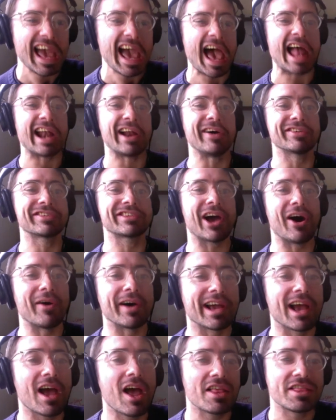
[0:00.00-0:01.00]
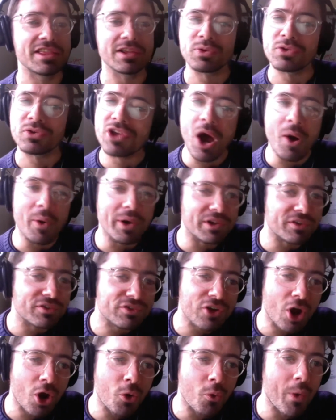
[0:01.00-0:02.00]
And I was going, this was going
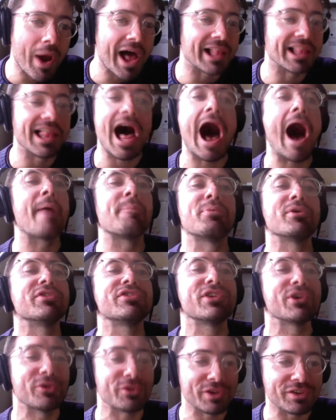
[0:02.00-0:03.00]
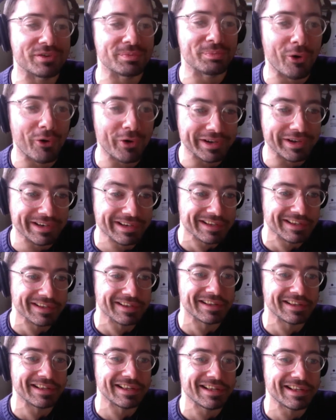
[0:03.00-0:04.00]
so well up until this point.
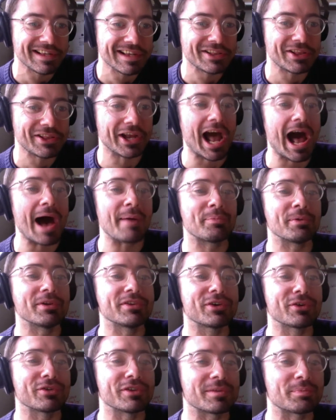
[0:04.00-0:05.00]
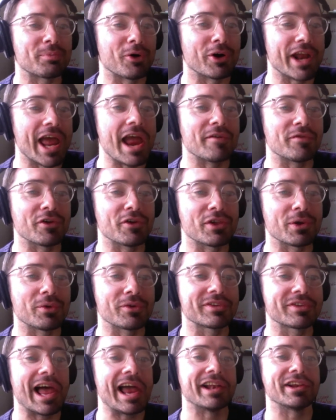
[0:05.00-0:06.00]
Like up until this point, everything
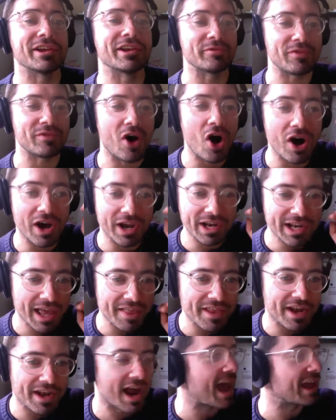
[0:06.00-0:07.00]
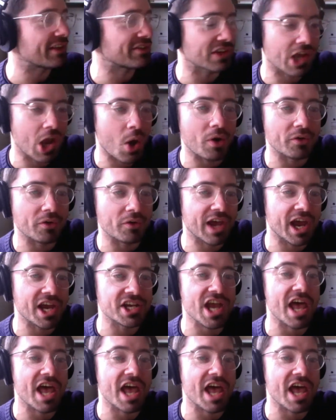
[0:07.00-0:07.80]
was landing fine, and then I had to go off stage